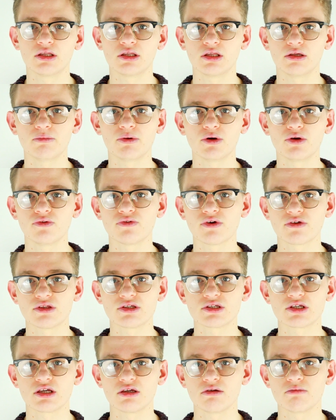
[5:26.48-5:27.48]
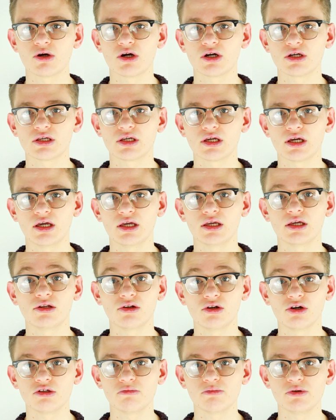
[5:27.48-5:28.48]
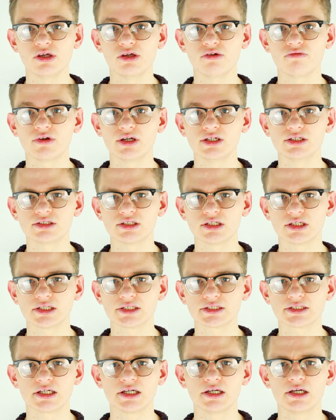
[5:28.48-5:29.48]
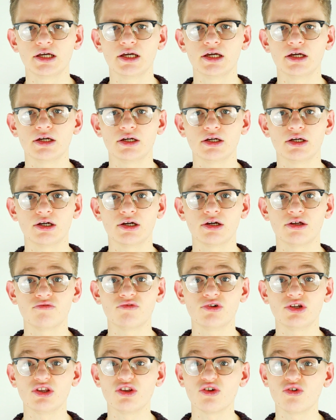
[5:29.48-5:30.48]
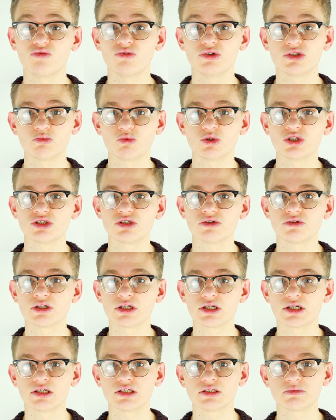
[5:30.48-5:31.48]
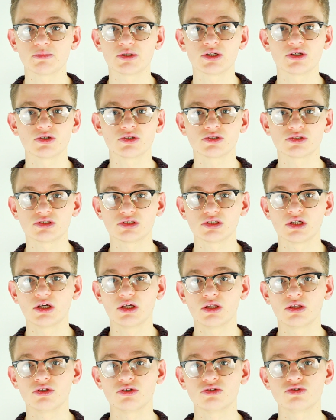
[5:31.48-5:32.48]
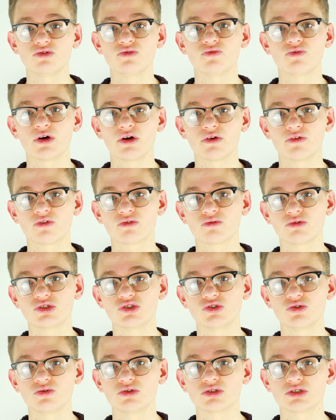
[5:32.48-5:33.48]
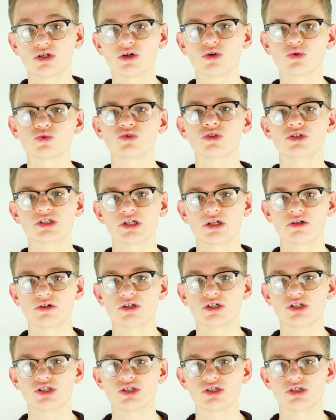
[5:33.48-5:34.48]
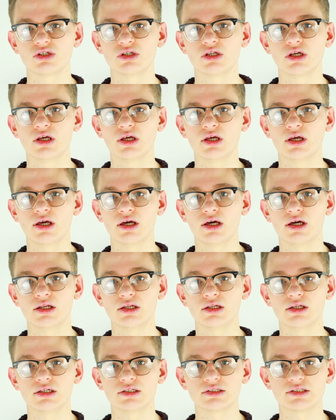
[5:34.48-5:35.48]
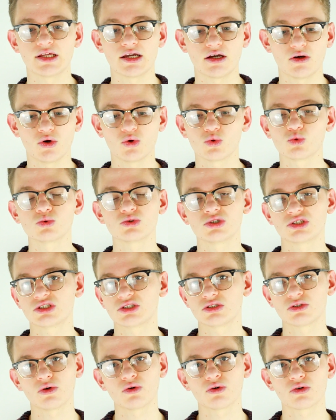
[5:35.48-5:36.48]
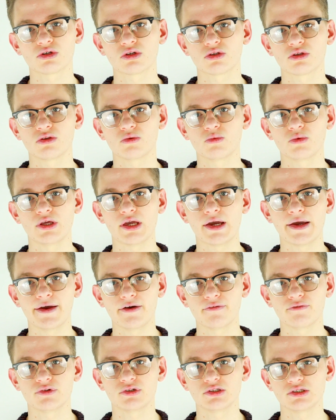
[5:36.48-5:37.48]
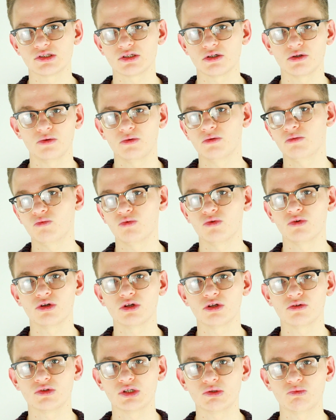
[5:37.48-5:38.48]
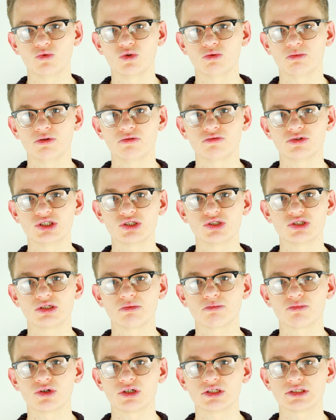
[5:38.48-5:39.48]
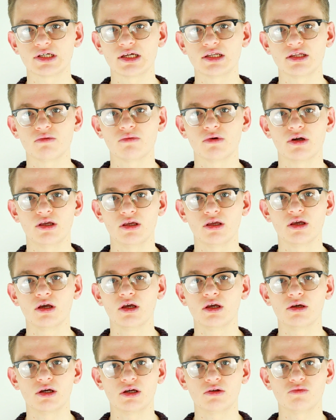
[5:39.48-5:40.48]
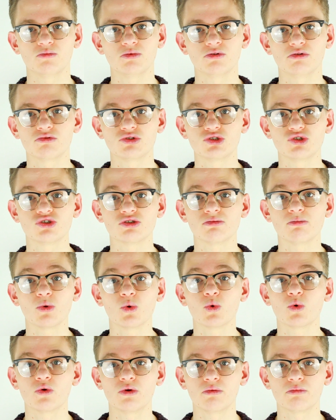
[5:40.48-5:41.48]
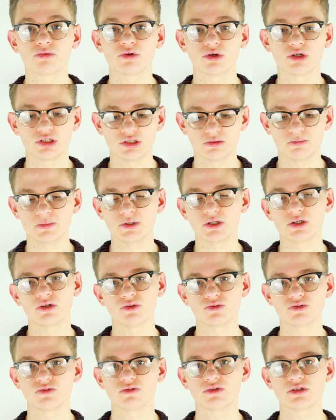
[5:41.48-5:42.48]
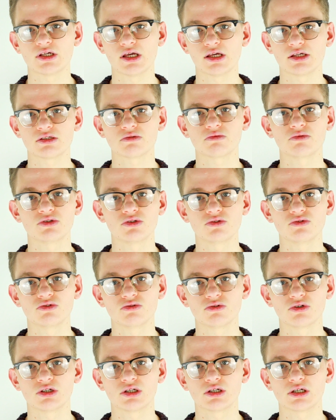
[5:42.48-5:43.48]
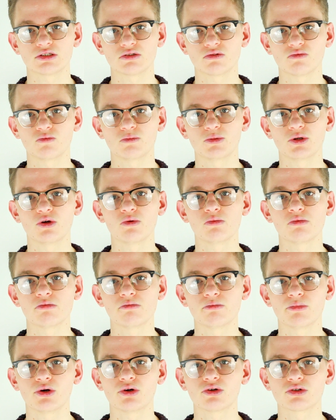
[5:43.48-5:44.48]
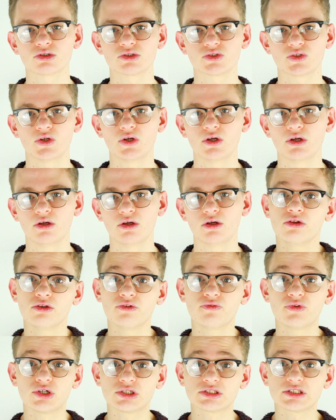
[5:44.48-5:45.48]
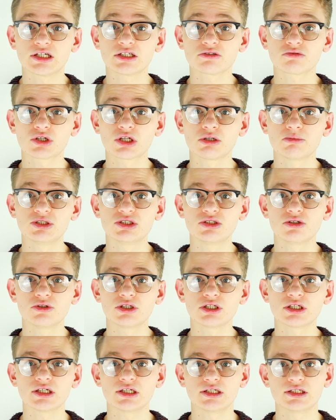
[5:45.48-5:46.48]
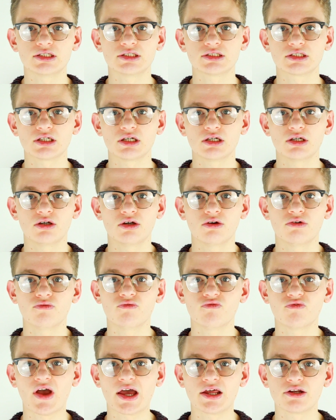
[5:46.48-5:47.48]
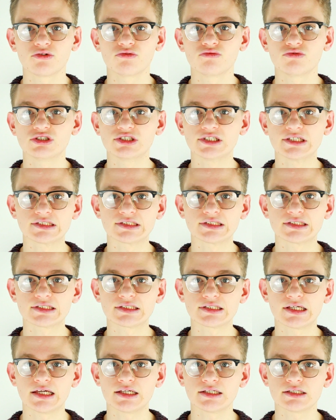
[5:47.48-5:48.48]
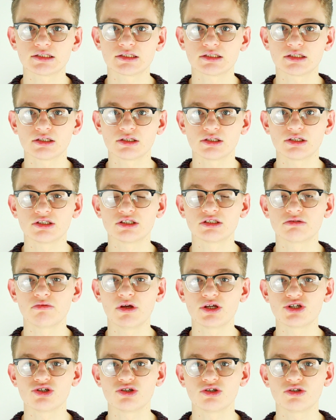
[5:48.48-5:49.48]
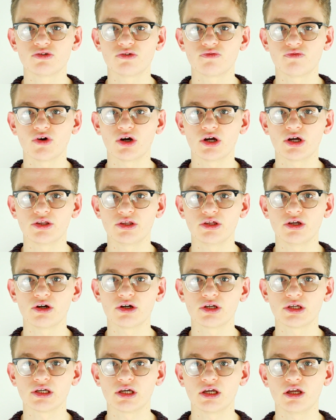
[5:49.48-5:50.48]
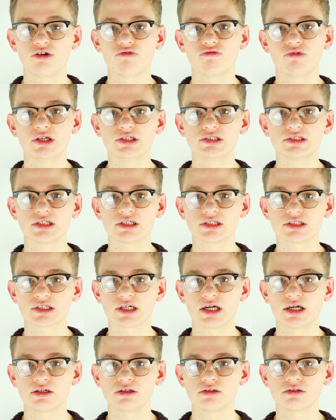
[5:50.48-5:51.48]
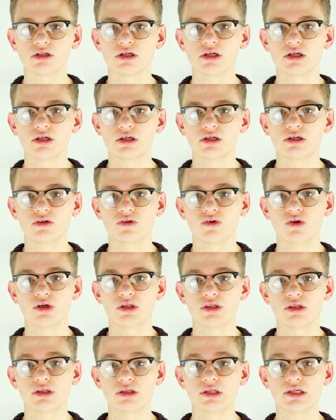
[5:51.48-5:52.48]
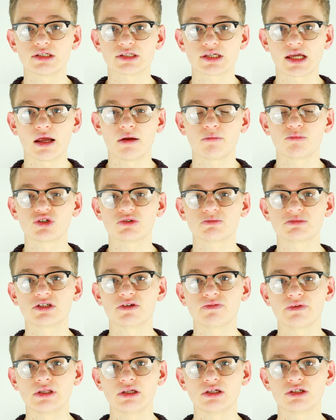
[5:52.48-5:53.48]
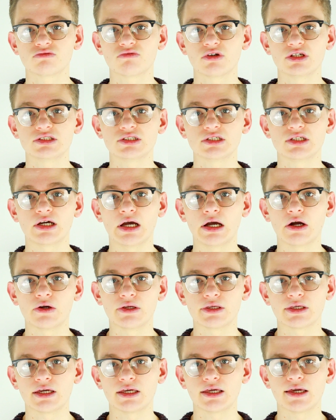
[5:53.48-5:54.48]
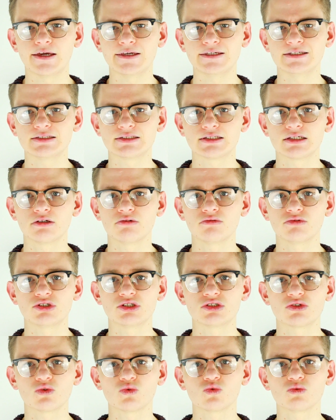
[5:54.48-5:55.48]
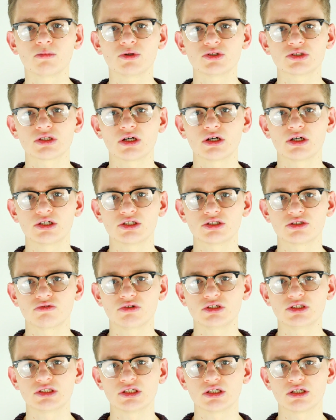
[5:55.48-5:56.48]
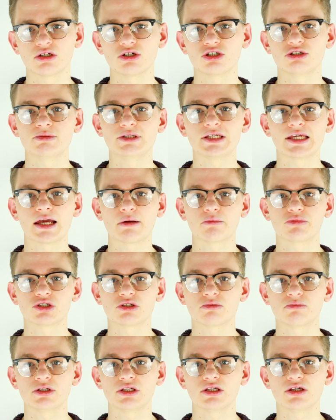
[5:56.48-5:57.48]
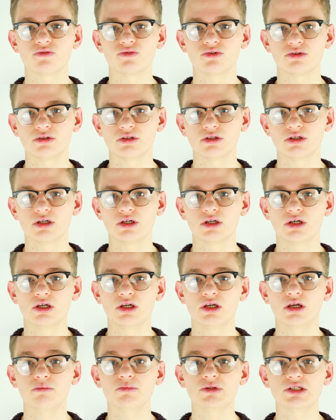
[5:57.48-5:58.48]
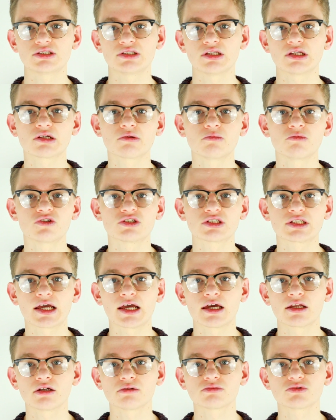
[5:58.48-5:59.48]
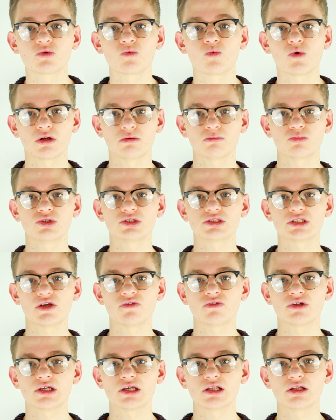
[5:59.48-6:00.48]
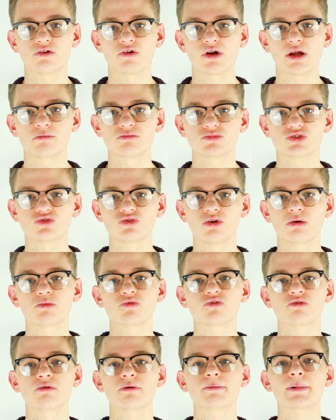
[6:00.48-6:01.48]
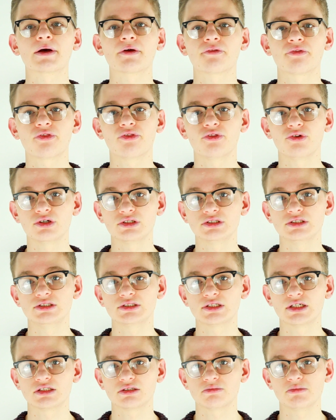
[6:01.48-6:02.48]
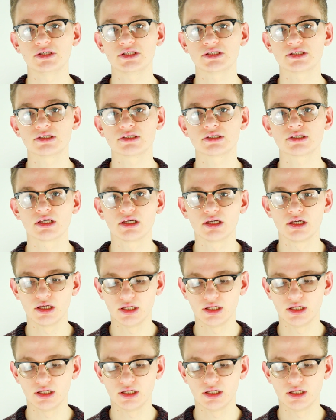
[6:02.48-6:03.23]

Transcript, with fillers: They both have the same IK and IP ratings uh, and really the only reason we're doing it is because the 2532 is an older generation and is now old stock that we have, and so it would be reduced in price anyway, and will be reduced more in price because of the tests we do to it, as it will be open box. The first test we're going to be doing is a vandal resistance test. This is measured via the IK rating scale. Uh, this camera specifically is rated at IK8, which is almost the highest rating an IP camera can be given. It means that it can withstand up to 1.7 kilograms dropped from about 30 centimeters.